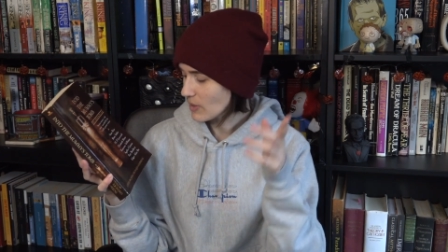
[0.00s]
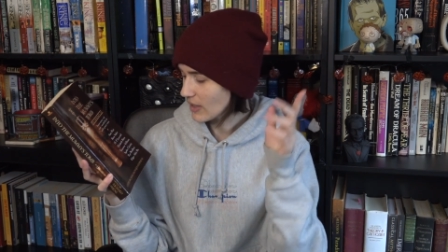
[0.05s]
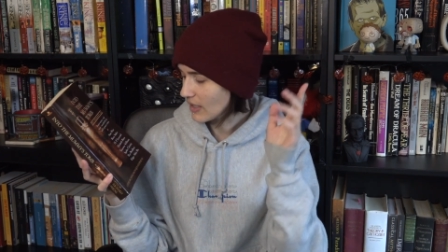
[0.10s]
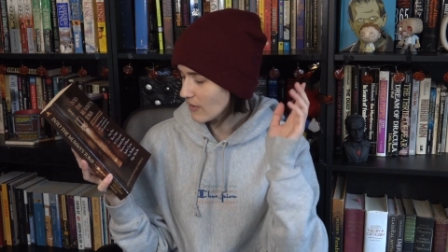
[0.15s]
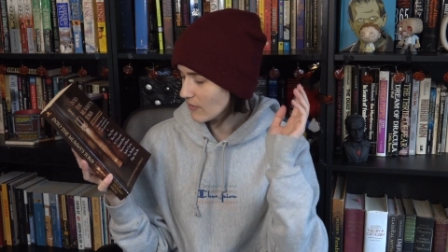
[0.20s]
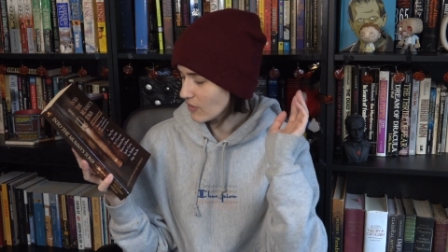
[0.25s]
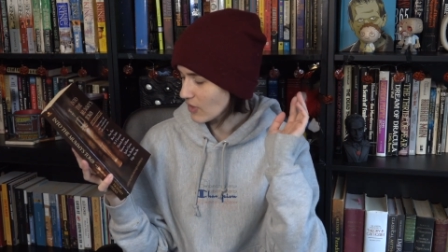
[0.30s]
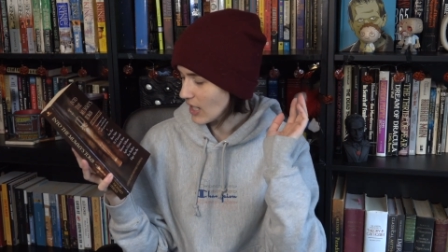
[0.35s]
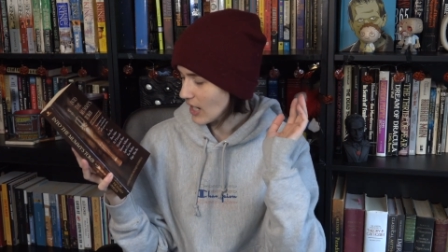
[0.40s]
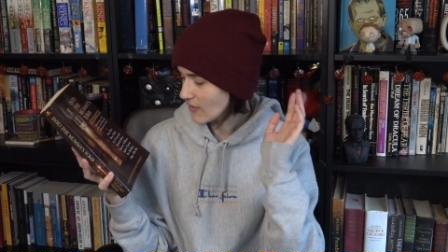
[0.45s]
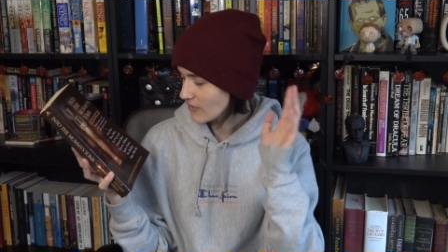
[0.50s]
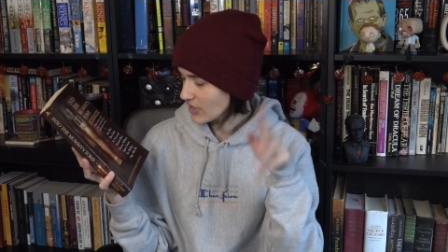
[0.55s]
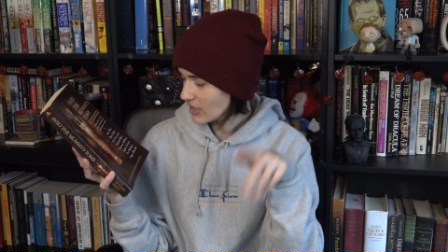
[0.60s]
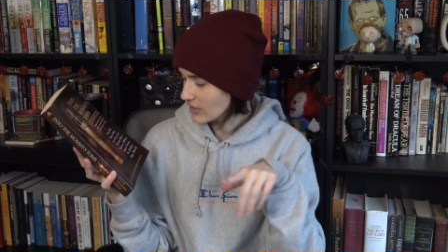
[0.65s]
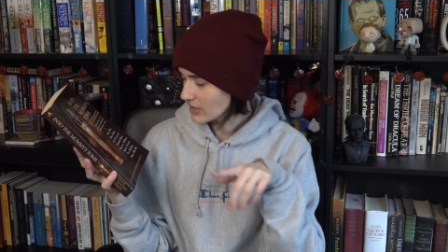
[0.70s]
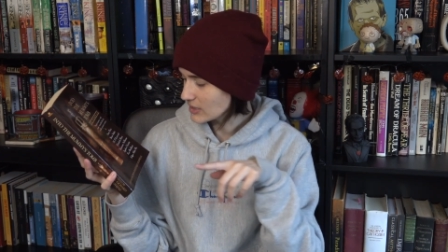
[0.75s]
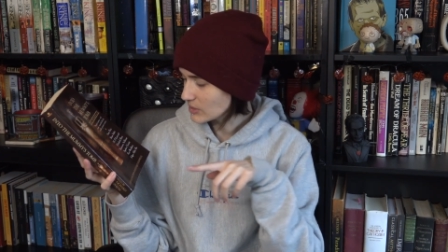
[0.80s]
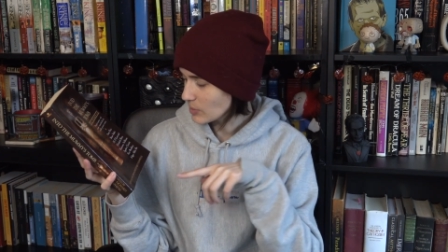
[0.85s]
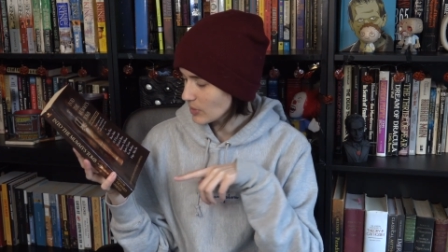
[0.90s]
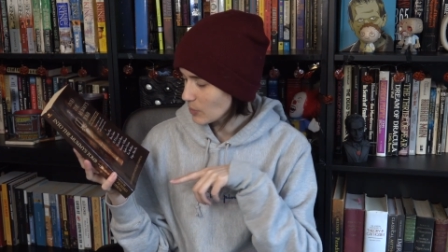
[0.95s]
Lovecraft,
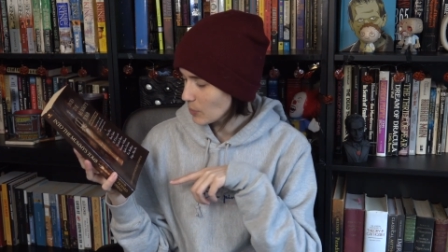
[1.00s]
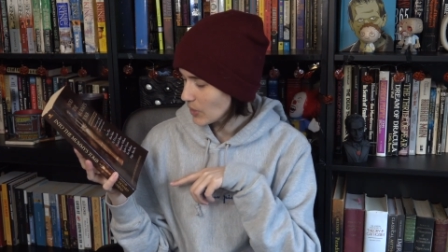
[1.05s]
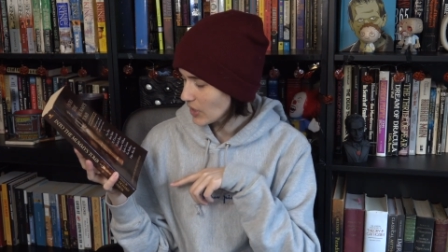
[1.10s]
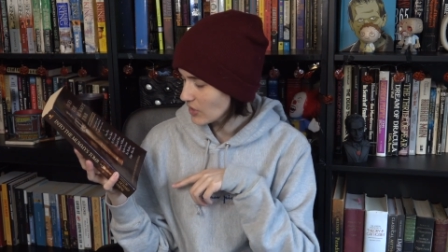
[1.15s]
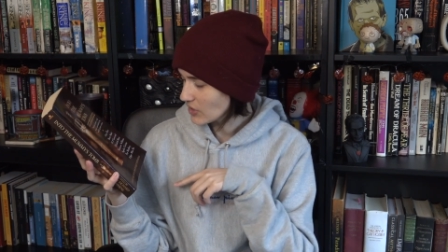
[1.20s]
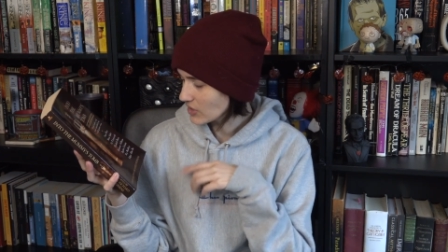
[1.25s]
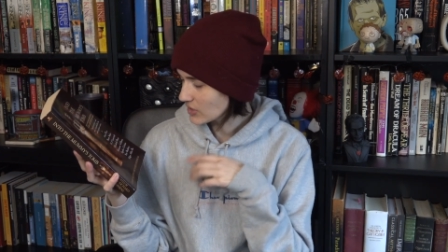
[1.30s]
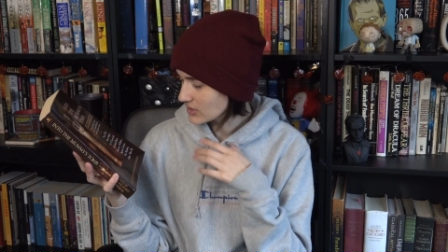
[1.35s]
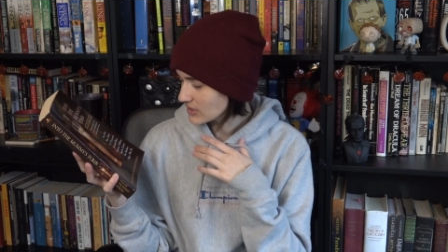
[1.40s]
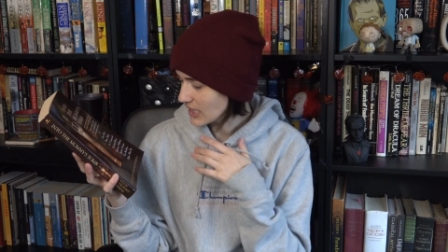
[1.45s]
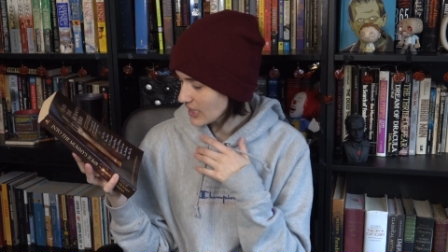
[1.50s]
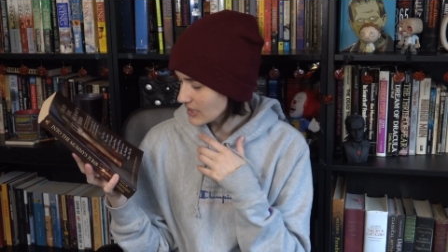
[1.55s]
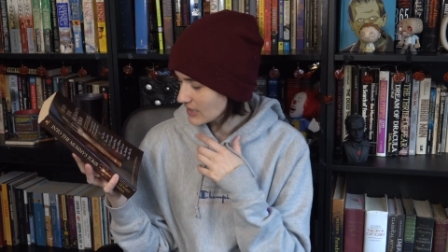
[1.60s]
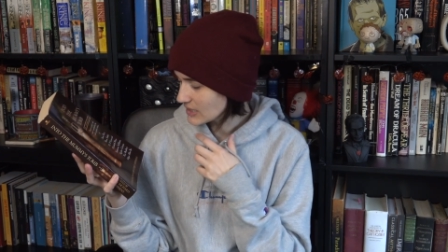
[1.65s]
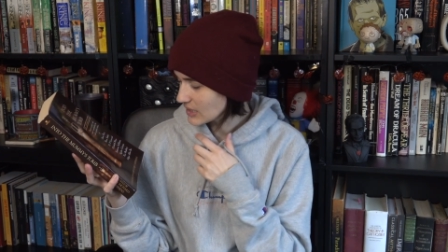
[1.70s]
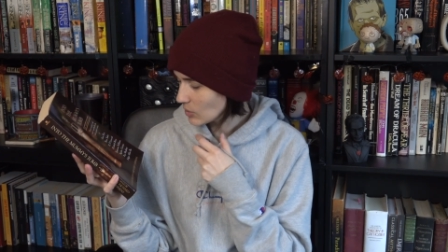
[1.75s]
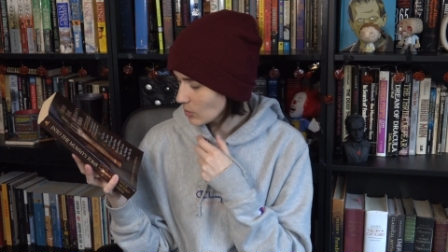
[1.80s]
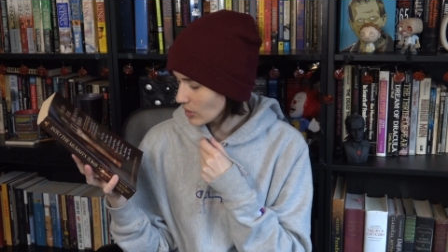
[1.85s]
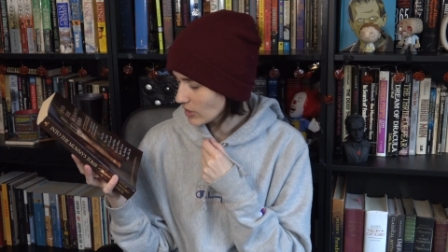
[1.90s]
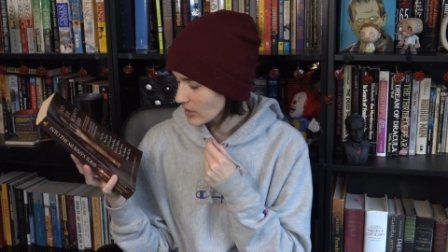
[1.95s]
Elizabeth Peters,
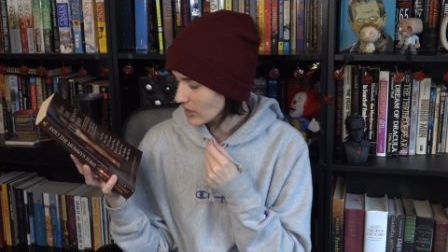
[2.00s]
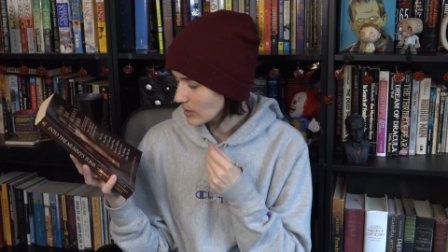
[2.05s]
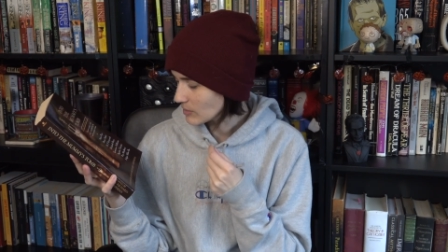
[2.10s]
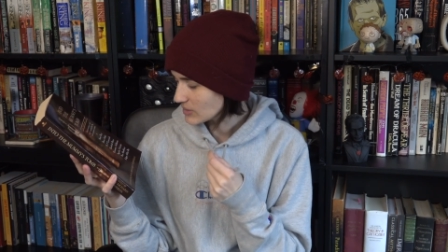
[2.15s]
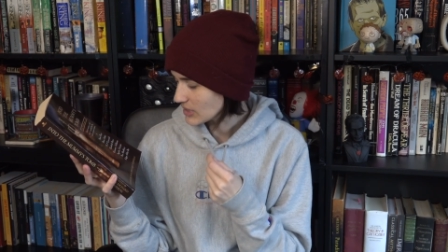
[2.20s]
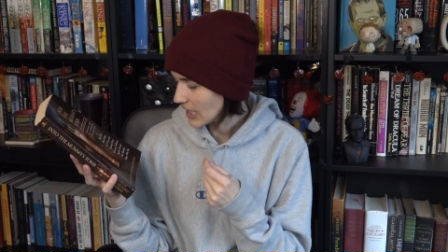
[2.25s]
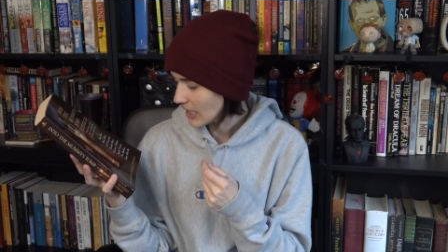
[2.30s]
Tennessee Williams,